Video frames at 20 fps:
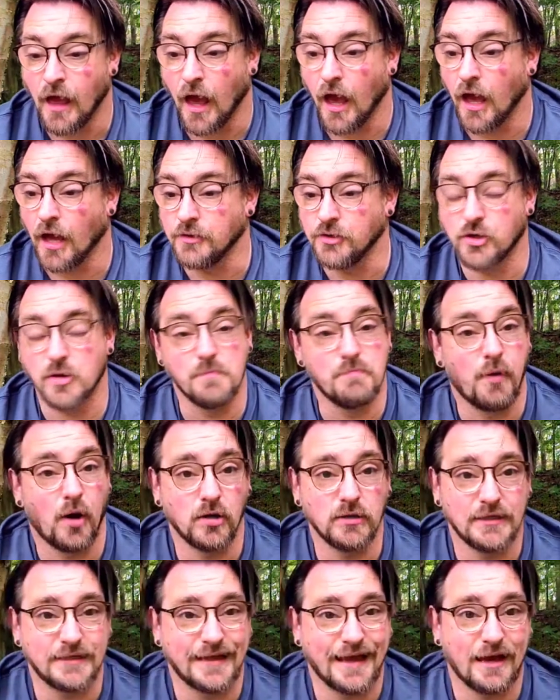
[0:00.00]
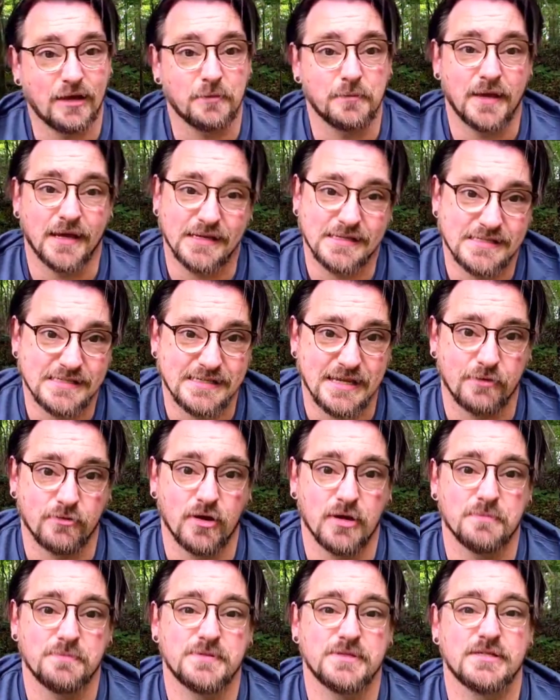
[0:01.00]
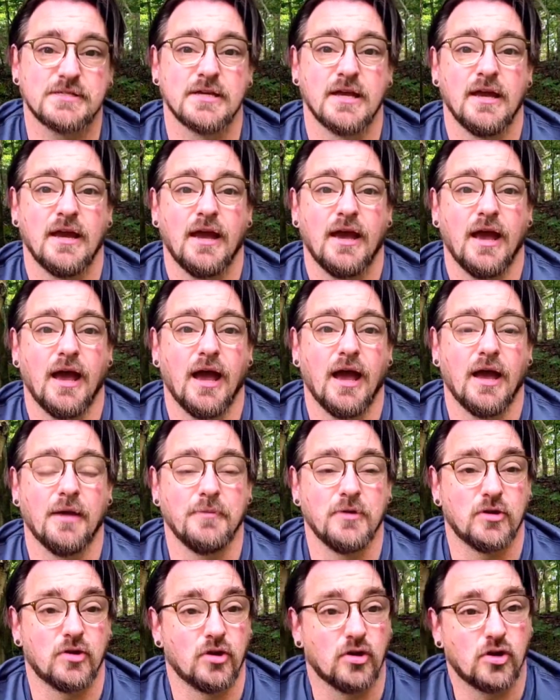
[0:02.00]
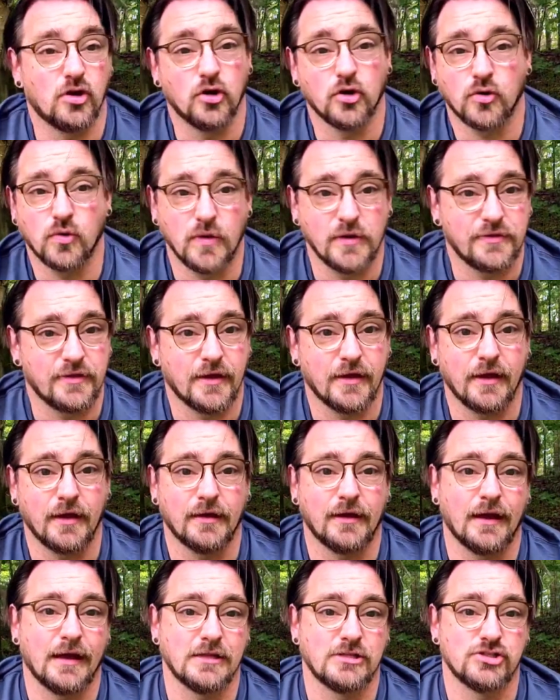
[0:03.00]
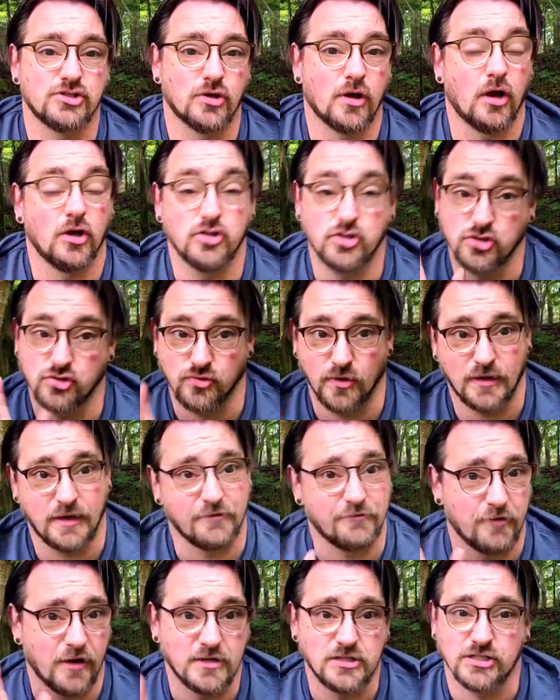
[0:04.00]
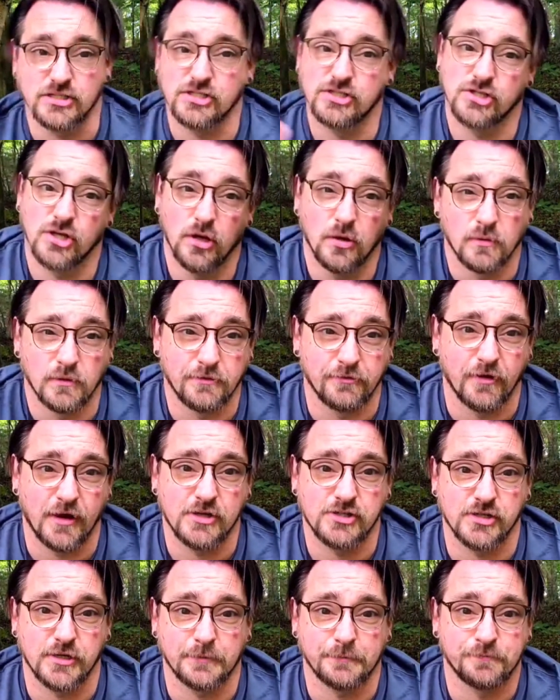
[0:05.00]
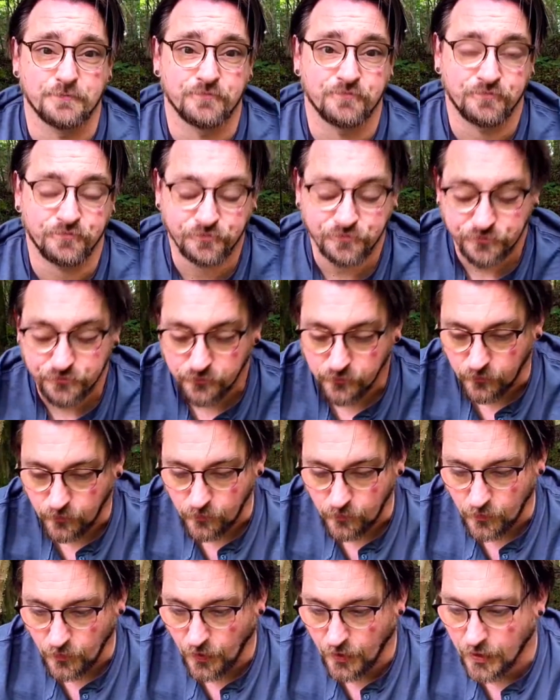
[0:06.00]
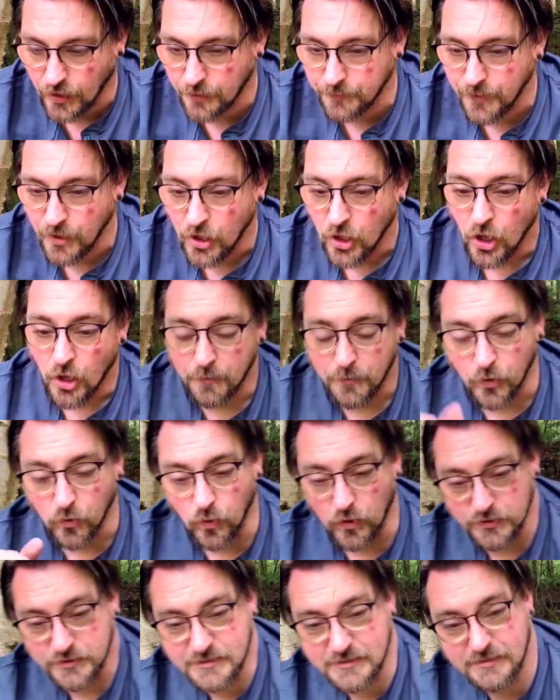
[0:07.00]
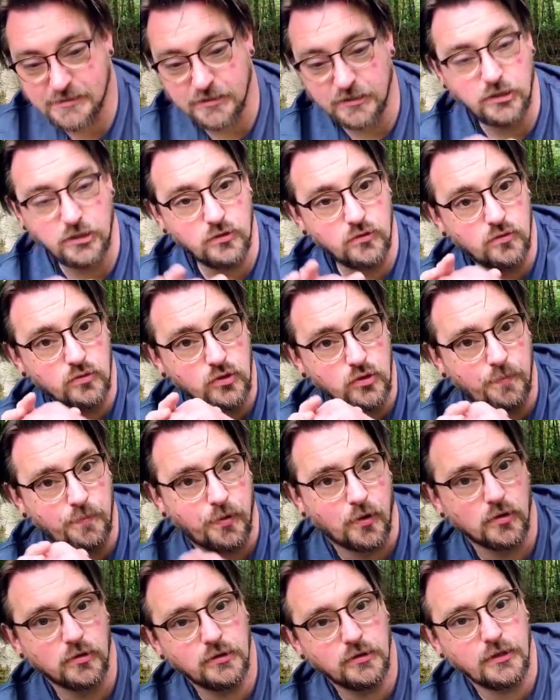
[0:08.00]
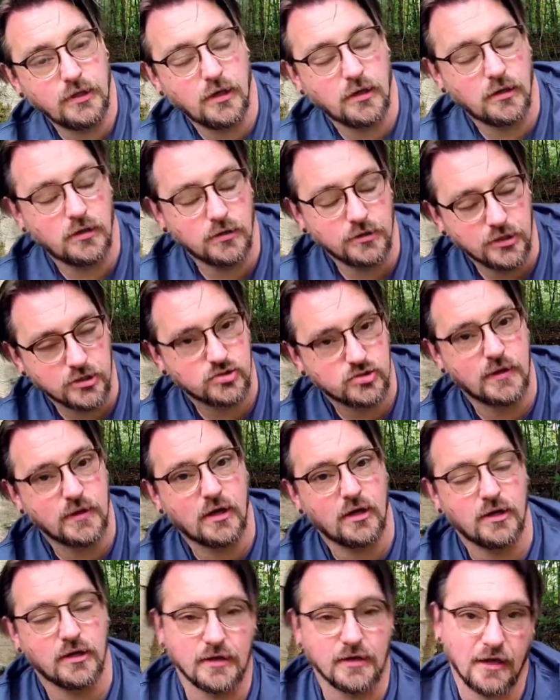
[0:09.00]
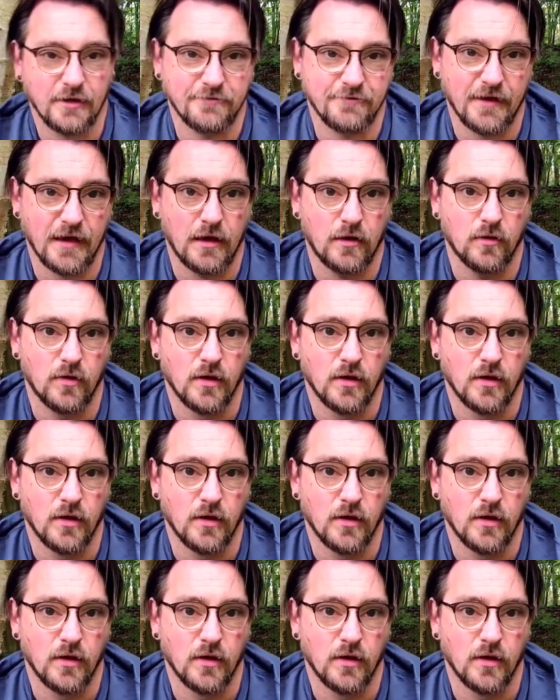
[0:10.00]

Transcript: You can boil it down and make syrups, you can cook with it and it adds sugar. I just drink it fresh, it's so refreshing. But once you pull your twig or your knife out,